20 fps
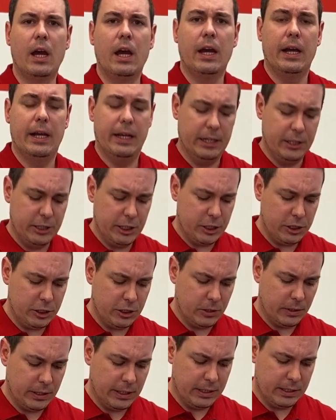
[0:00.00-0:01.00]
In addition
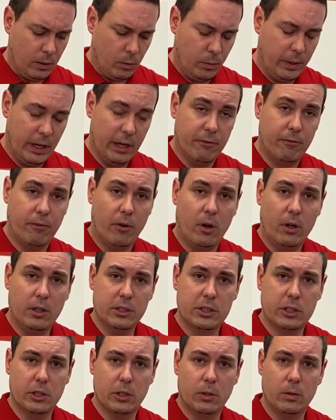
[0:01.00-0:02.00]
to this, we have
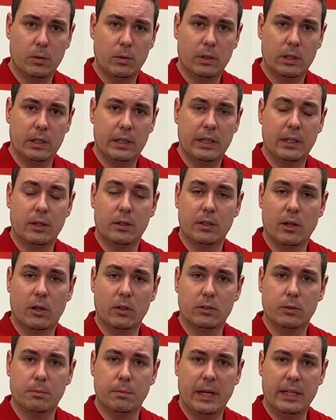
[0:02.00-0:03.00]
also an
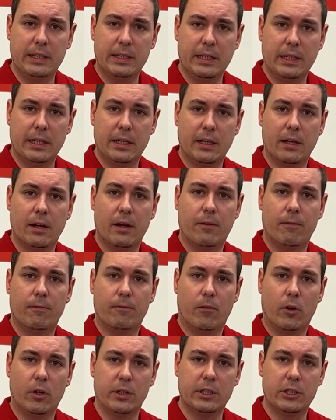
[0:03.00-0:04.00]
automatic
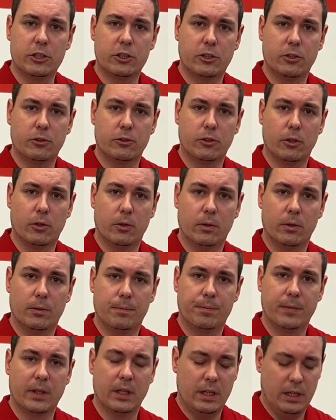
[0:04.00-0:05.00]
voltage control.
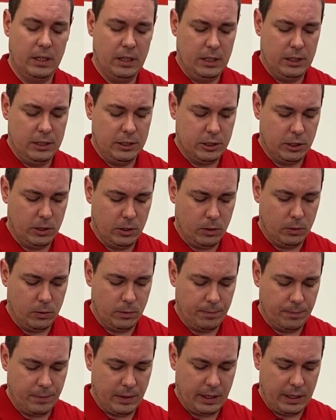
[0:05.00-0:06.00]
So
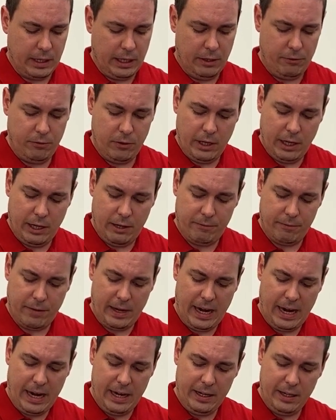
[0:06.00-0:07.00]
if you have
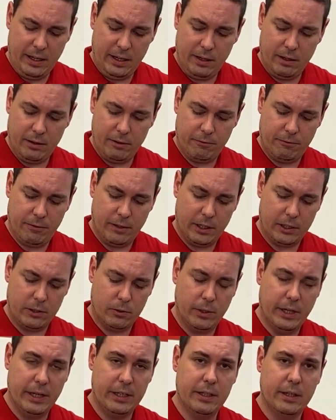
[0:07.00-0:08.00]
any
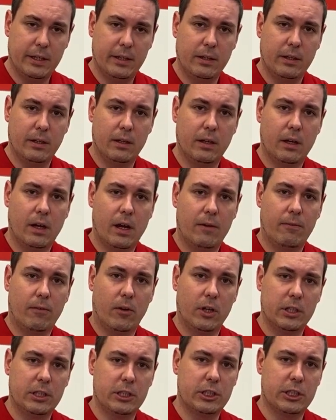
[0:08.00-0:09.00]
fluctuating
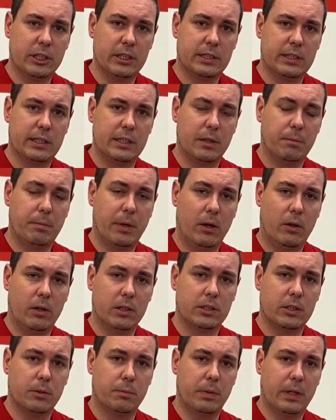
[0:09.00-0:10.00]
voltages in the power
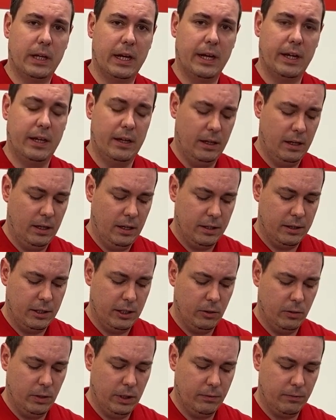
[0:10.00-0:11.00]
supply, the
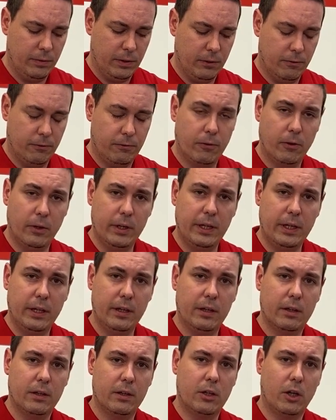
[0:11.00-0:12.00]
unit will fully
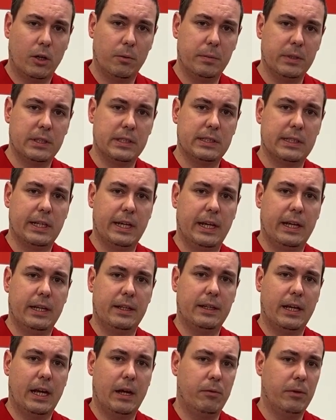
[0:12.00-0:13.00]
compensate
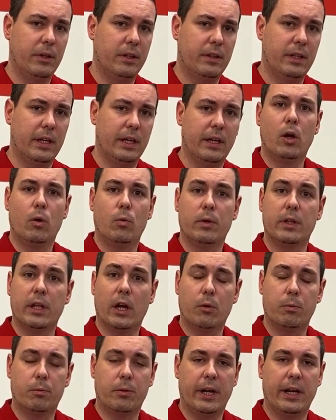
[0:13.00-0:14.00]
everything
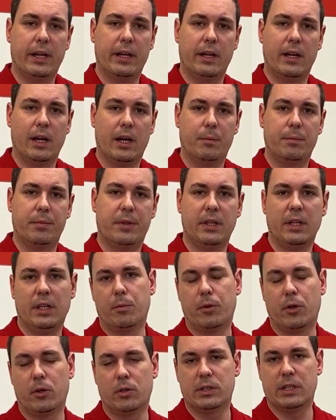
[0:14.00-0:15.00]
without breaking up the
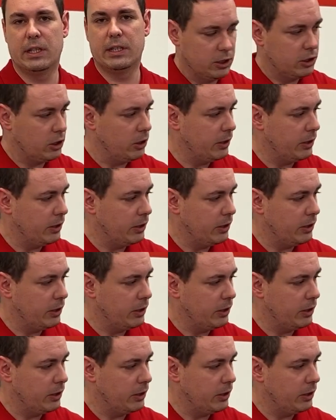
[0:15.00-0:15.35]
process. So